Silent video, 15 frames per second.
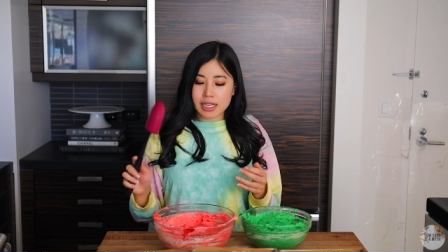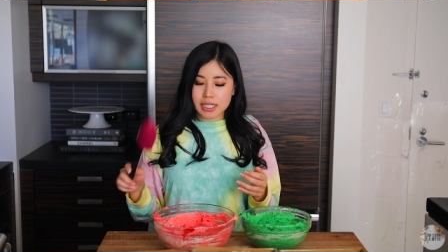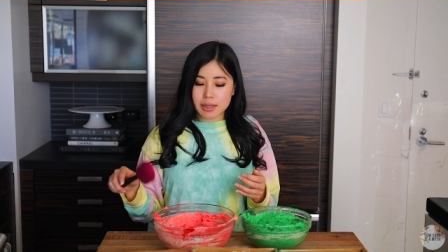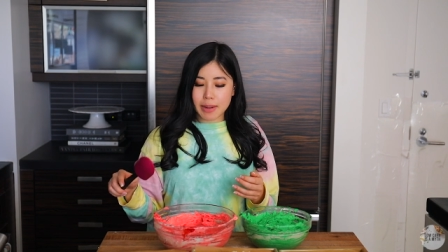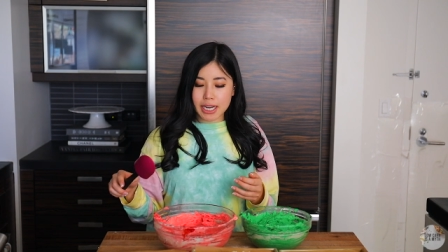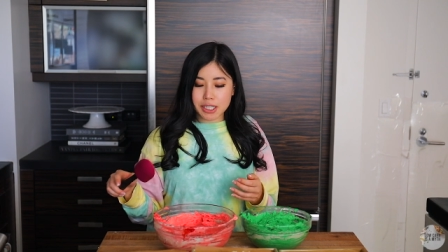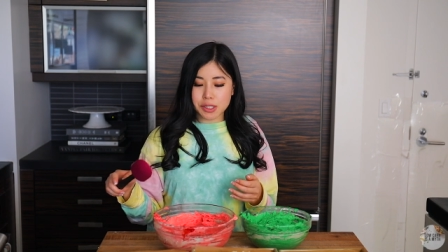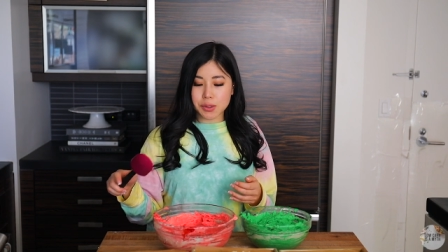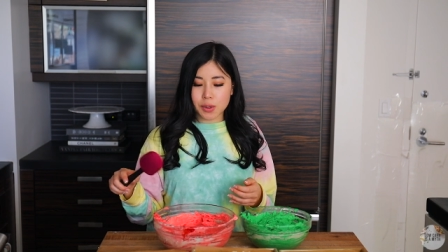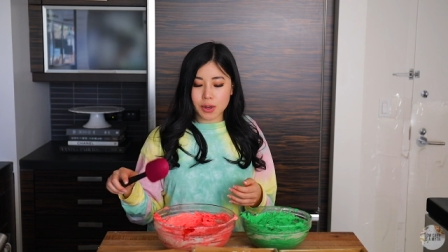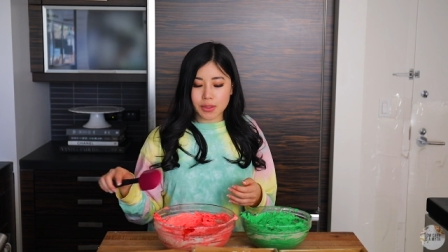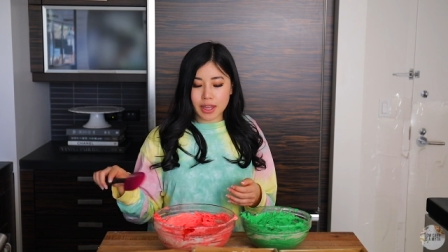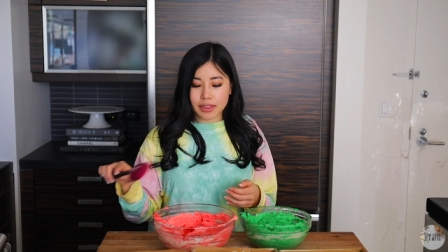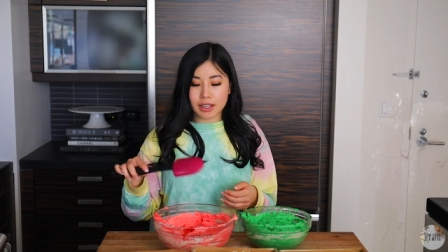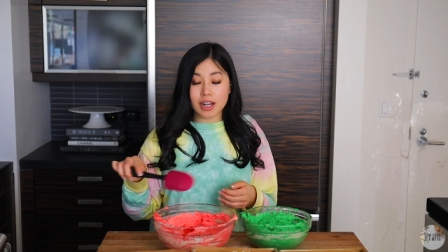to make
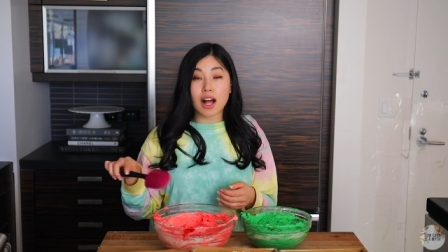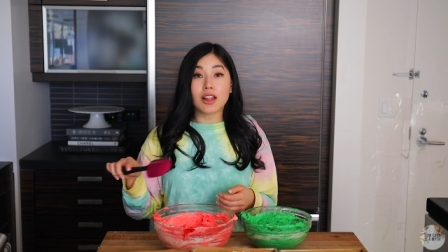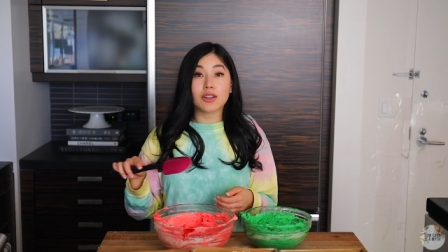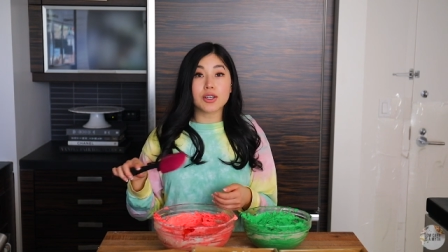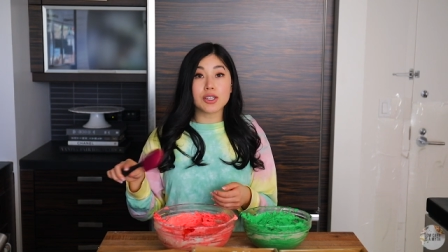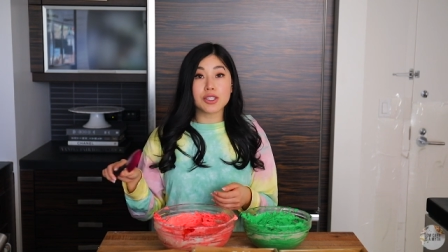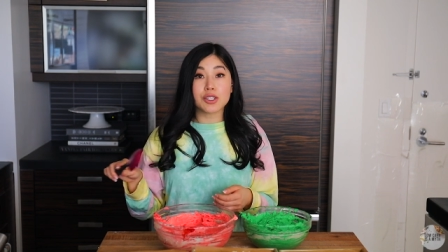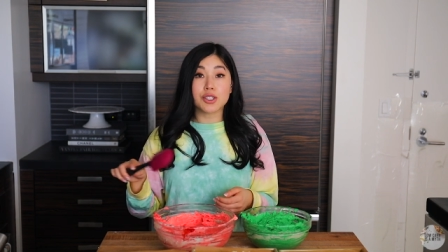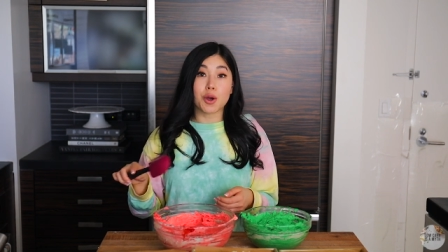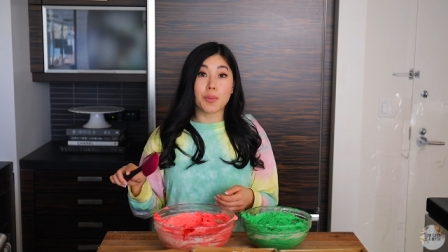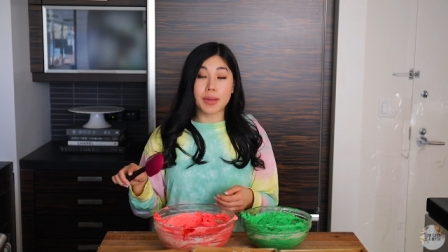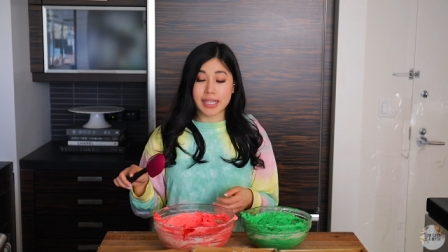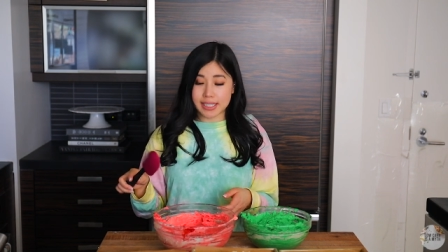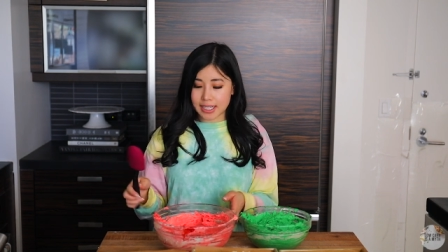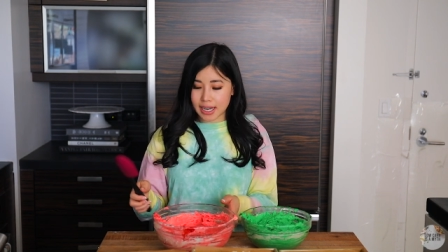sure that the colors don't mix